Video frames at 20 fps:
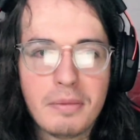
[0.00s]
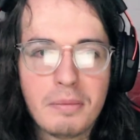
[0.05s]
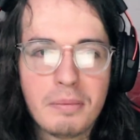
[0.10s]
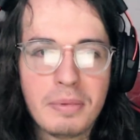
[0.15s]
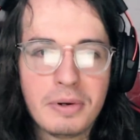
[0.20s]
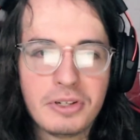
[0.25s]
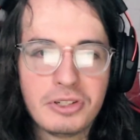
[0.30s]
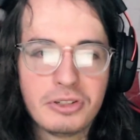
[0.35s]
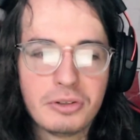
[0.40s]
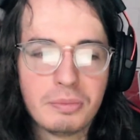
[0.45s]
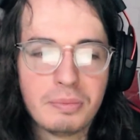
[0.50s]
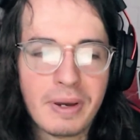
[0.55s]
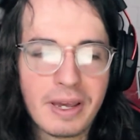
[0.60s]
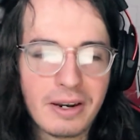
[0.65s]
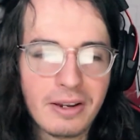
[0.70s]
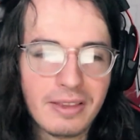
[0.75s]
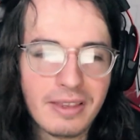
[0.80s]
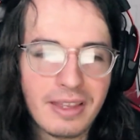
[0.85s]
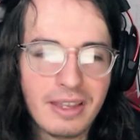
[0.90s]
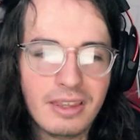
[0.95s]
But you're
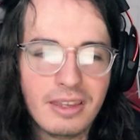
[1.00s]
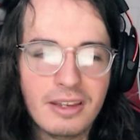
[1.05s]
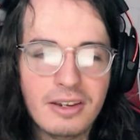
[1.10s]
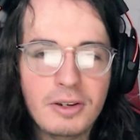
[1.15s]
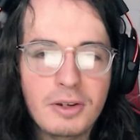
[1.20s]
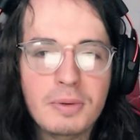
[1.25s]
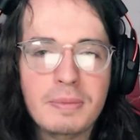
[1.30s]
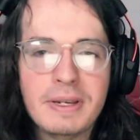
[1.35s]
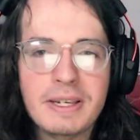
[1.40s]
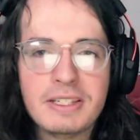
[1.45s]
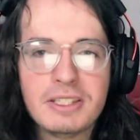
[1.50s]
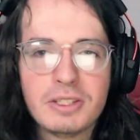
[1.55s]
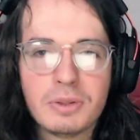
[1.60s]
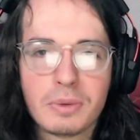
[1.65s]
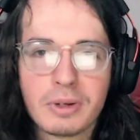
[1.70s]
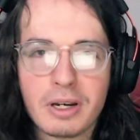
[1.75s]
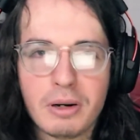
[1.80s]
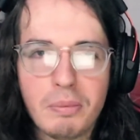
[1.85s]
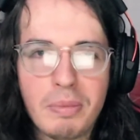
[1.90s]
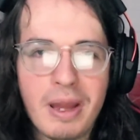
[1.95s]
better than the newbies, so we're
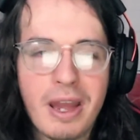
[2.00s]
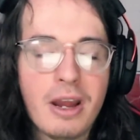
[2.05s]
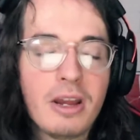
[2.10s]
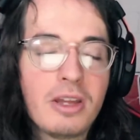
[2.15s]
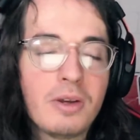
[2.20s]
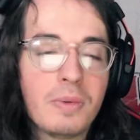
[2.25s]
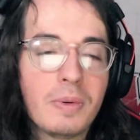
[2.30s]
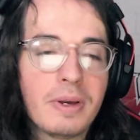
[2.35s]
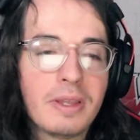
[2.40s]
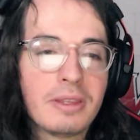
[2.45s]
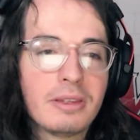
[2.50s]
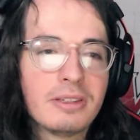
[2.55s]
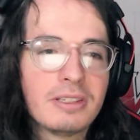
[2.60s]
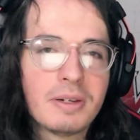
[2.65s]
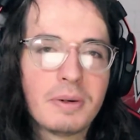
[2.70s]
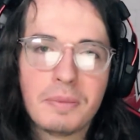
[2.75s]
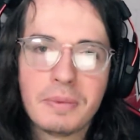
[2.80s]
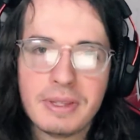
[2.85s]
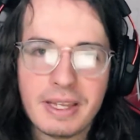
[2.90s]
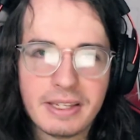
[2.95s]
going to pair you with
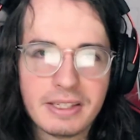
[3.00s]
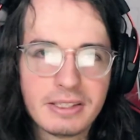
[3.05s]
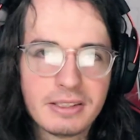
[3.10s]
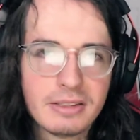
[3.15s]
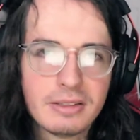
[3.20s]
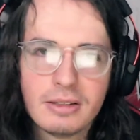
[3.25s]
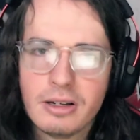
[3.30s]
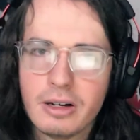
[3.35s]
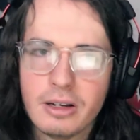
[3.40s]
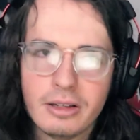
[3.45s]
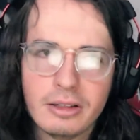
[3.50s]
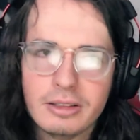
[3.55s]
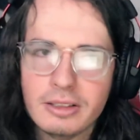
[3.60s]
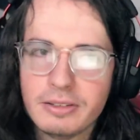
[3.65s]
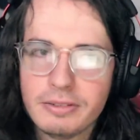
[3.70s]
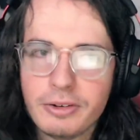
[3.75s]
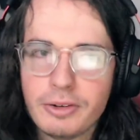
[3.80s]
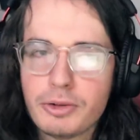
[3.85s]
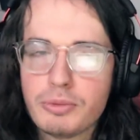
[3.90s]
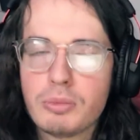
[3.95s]
someone that's on their
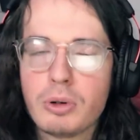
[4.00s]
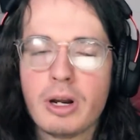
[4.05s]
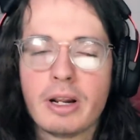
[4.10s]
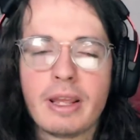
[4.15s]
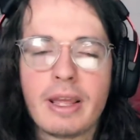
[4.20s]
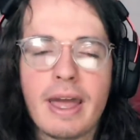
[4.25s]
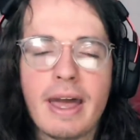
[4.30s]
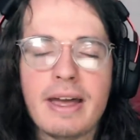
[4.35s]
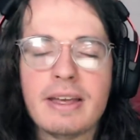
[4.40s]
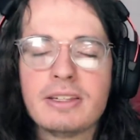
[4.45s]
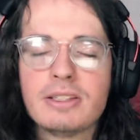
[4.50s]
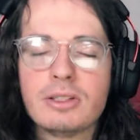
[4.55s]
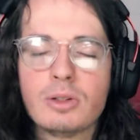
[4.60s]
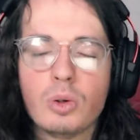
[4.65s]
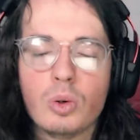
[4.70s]
first broadcast,